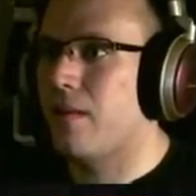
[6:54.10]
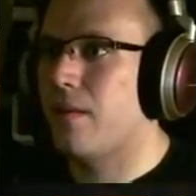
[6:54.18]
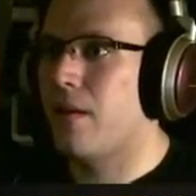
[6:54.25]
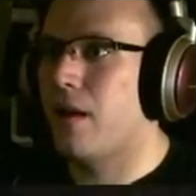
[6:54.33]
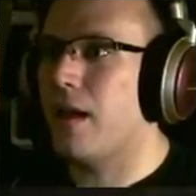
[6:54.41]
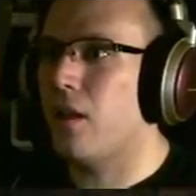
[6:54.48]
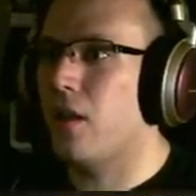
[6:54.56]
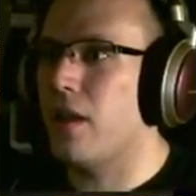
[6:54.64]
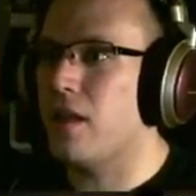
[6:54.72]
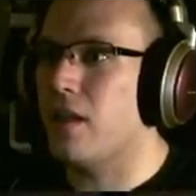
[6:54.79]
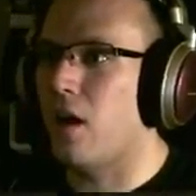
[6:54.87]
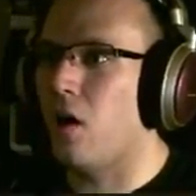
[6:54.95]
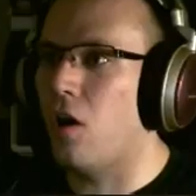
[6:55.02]
I'll hit
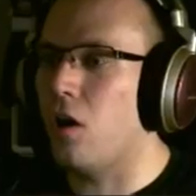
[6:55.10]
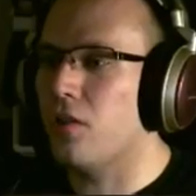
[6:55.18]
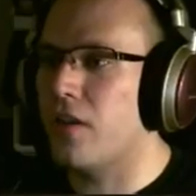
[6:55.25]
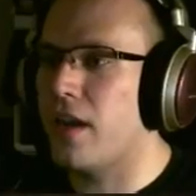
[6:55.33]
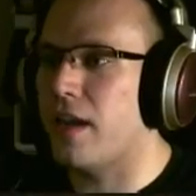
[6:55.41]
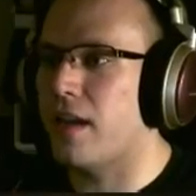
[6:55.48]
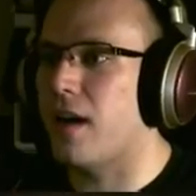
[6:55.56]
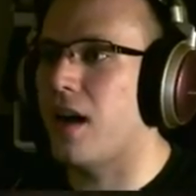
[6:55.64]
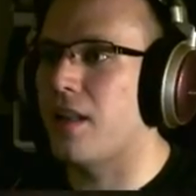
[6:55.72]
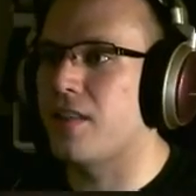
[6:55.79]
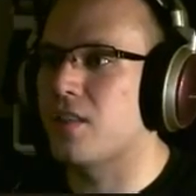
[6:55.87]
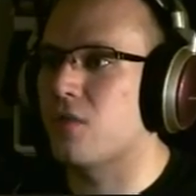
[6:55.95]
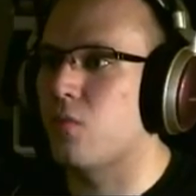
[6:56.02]
you all day.
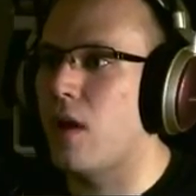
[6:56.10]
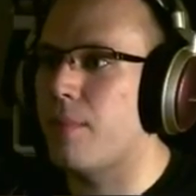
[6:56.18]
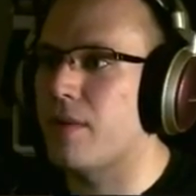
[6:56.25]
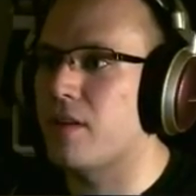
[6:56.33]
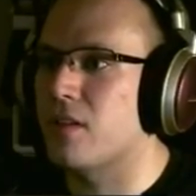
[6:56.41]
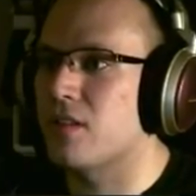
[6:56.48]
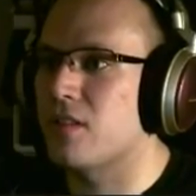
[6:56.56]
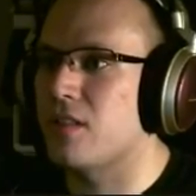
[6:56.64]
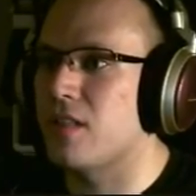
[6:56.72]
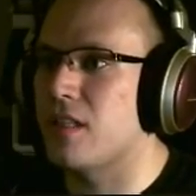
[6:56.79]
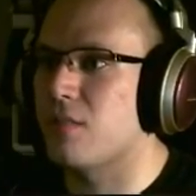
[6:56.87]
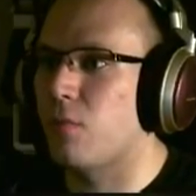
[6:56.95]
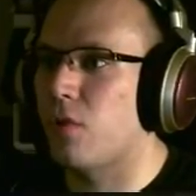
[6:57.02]
God, this weapon does
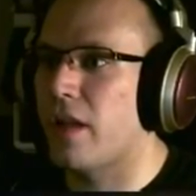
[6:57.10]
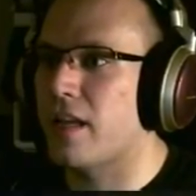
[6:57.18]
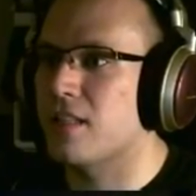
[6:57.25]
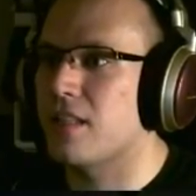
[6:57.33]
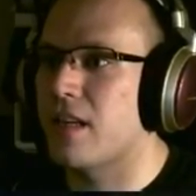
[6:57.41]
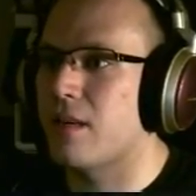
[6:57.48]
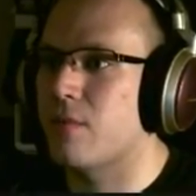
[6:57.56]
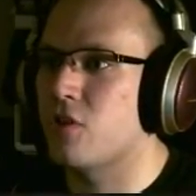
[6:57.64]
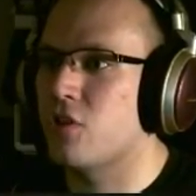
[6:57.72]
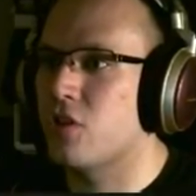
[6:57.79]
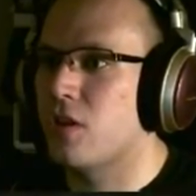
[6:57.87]
dismal ass damage.